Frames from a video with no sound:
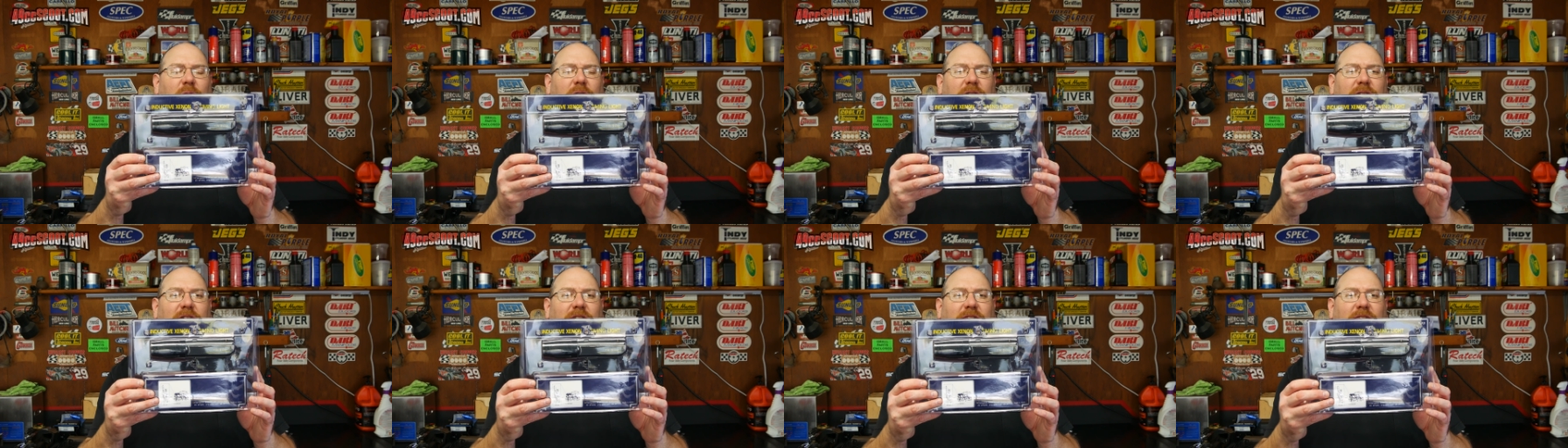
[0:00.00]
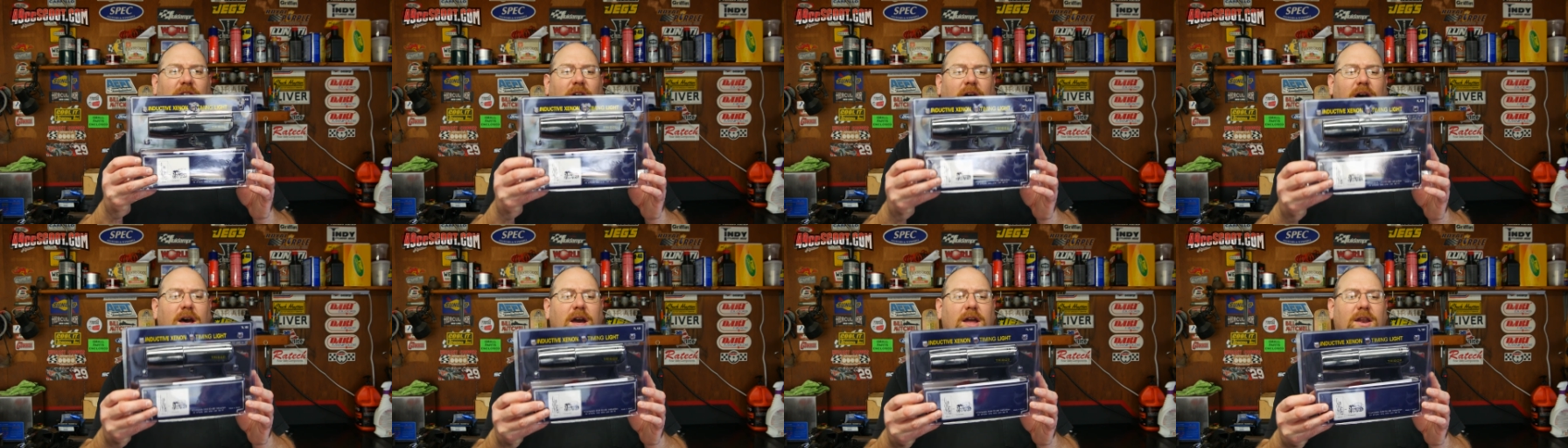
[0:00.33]
on the
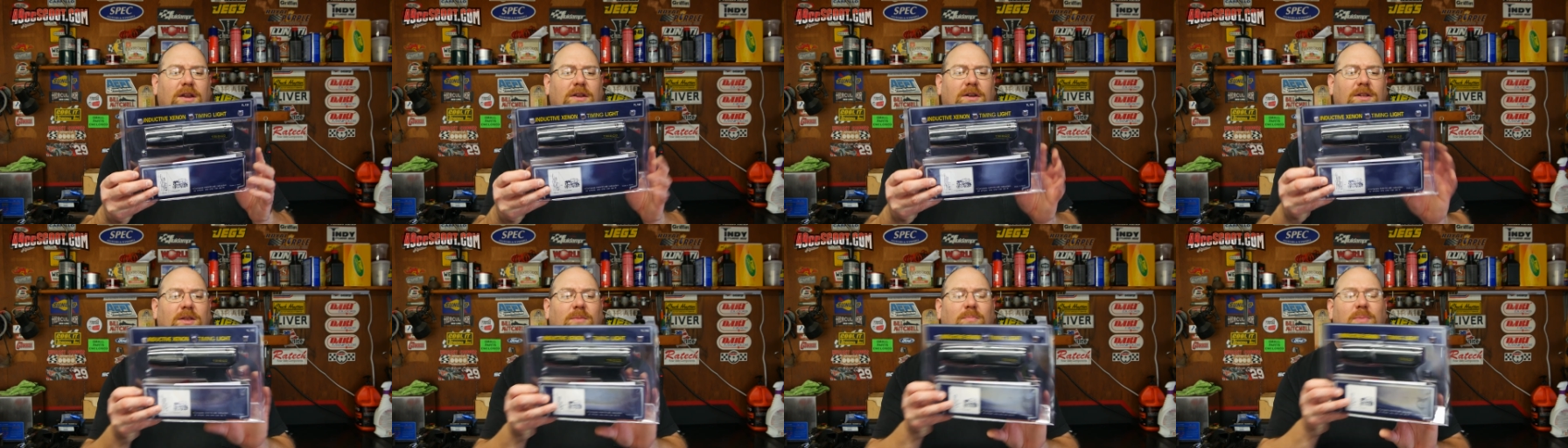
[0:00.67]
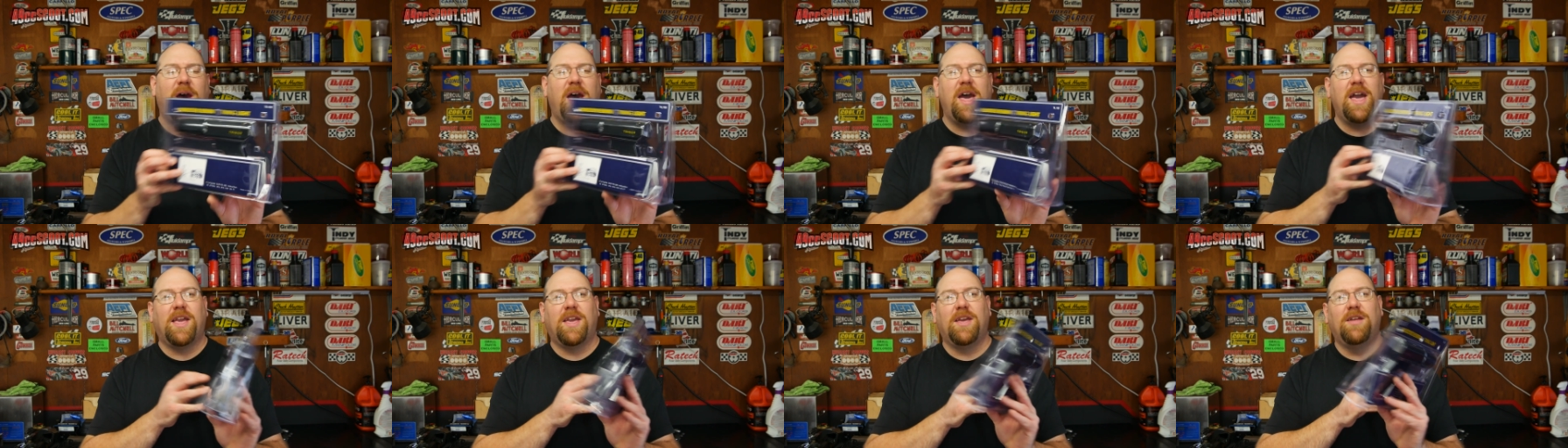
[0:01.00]
side and on the
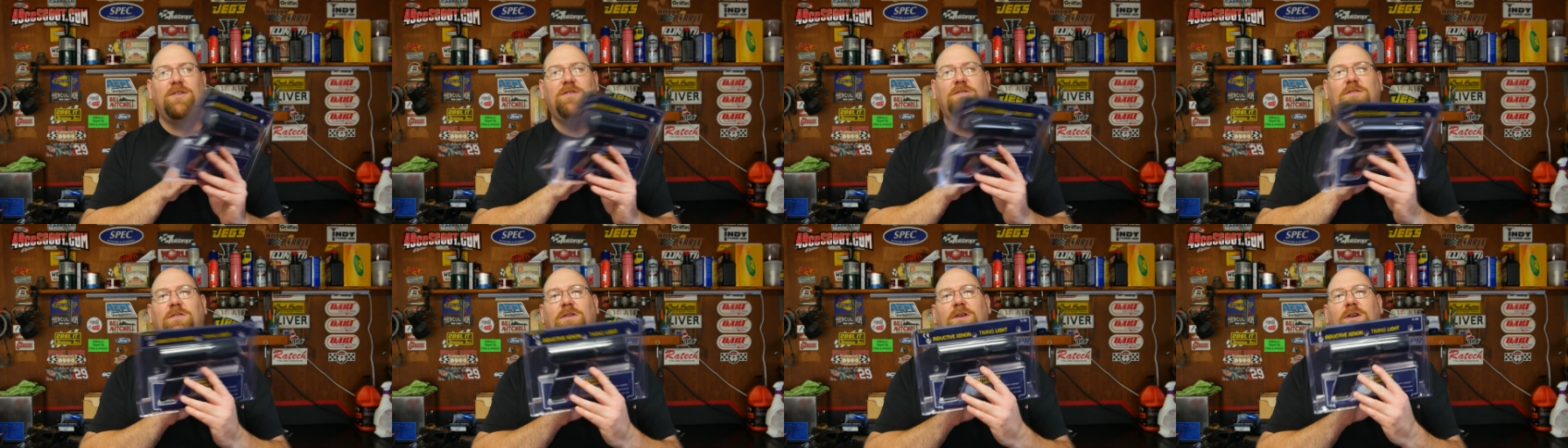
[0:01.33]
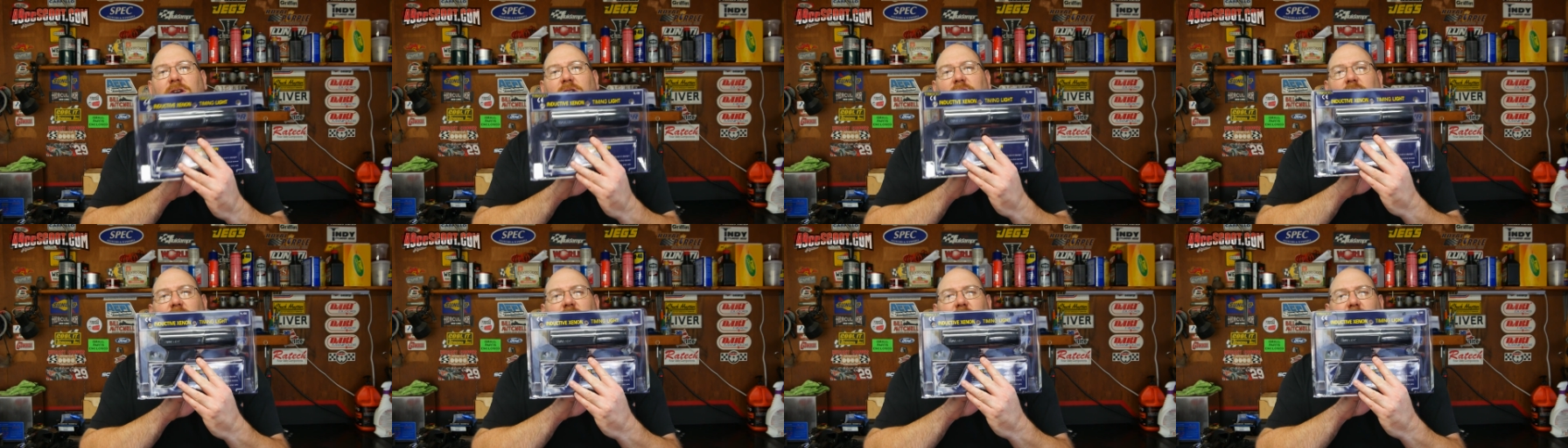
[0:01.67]
package,
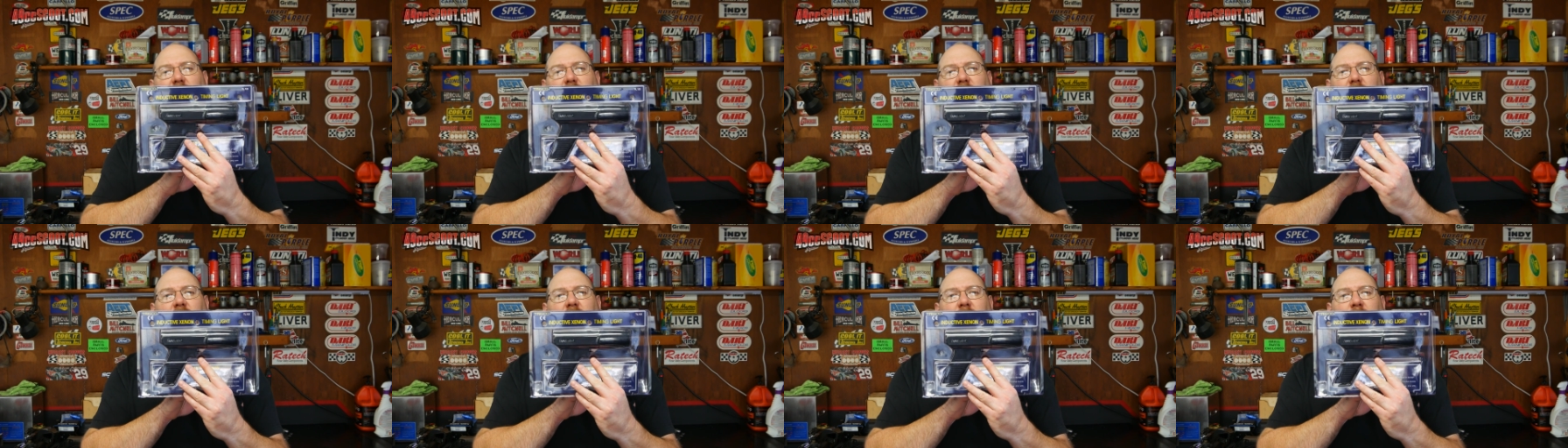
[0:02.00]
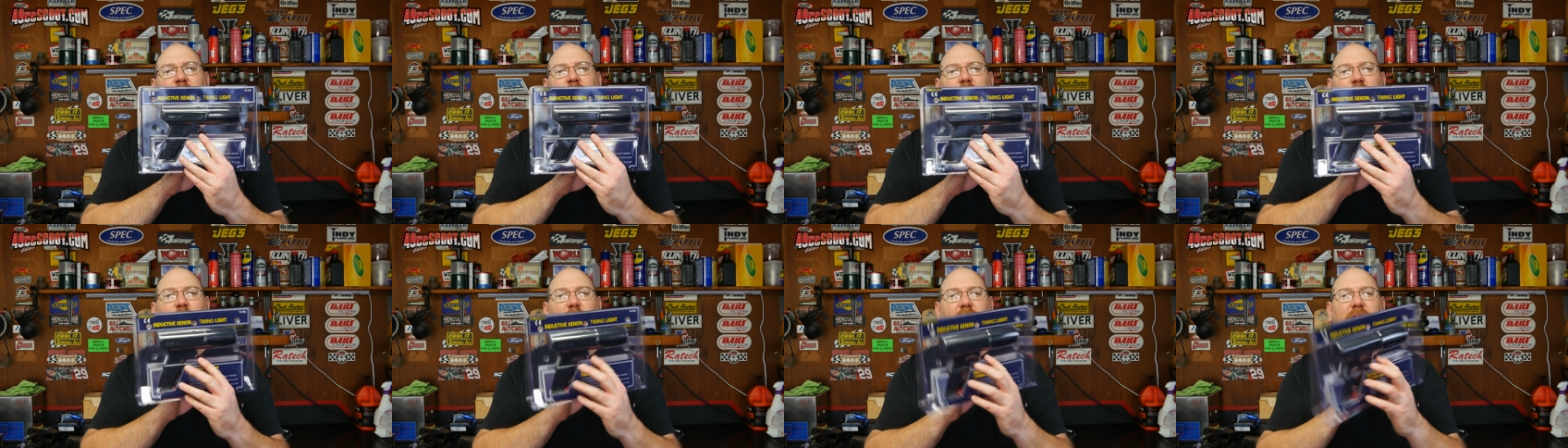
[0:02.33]

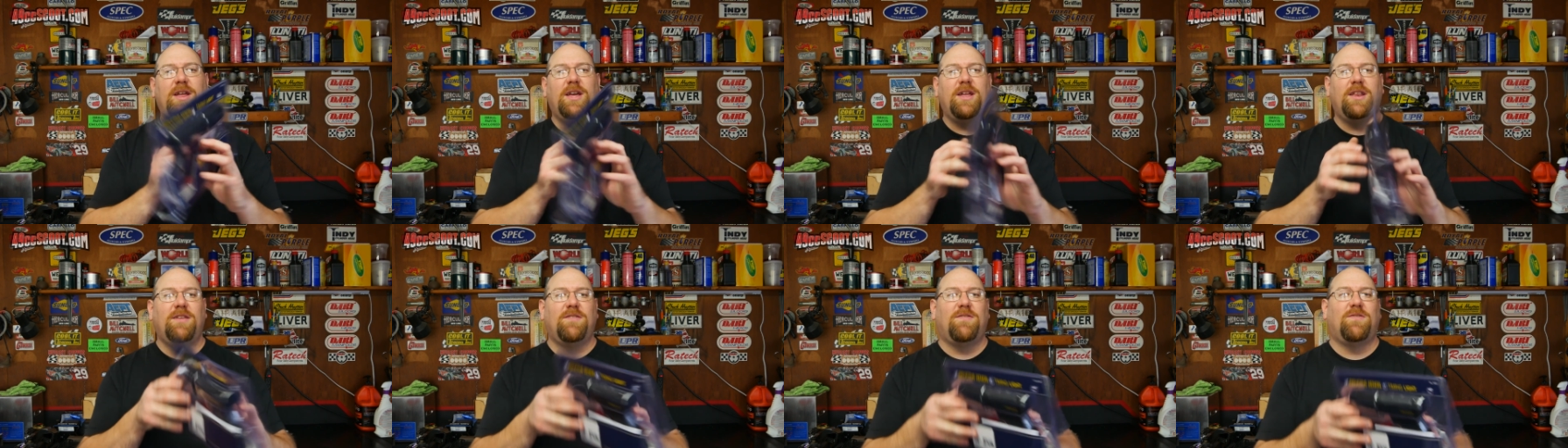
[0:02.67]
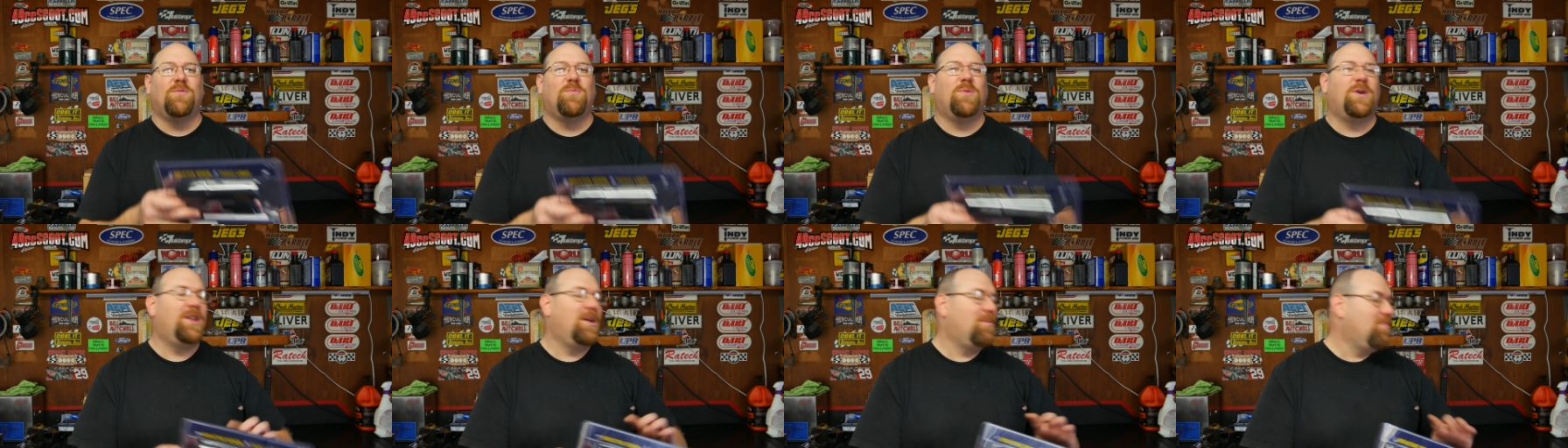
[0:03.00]
um, but it is
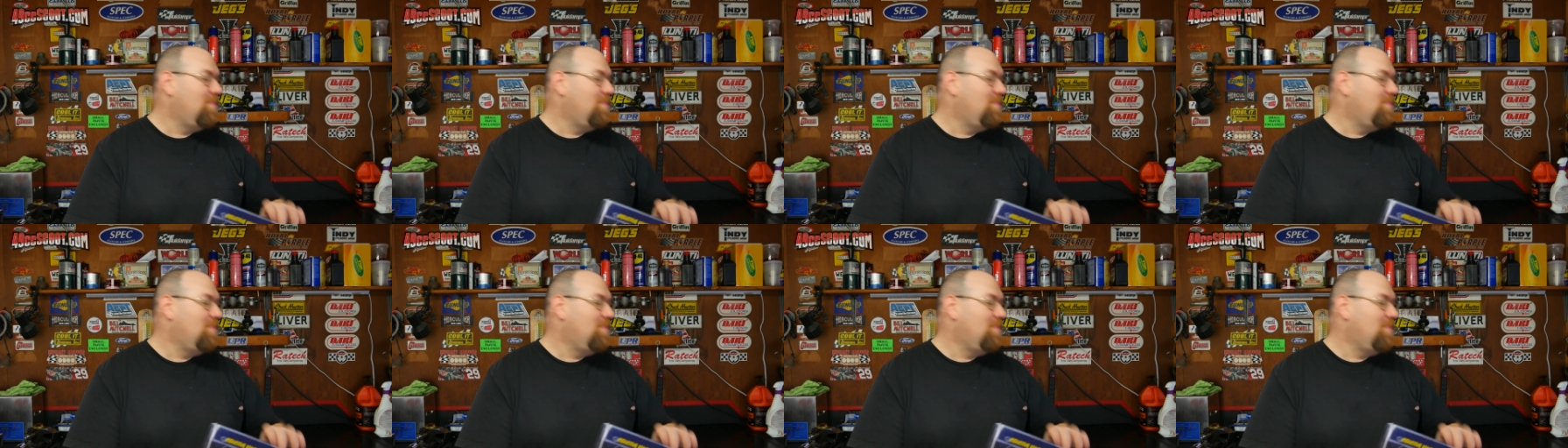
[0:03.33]
the one that